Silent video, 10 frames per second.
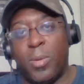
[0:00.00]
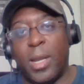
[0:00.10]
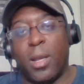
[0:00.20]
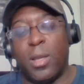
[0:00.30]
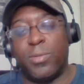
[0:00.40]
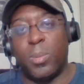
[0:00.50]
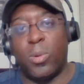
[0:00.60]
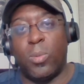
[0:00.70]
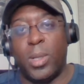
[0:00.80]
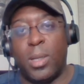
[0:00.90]
had a
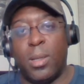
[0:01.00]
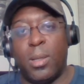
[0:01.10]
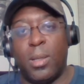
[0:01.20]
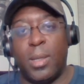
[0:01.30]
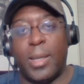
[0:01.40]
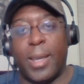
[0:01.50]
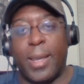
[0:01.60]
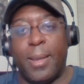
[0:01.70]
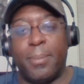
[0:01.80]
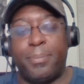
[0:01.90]
comfortable win in that
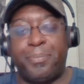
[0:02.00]
game.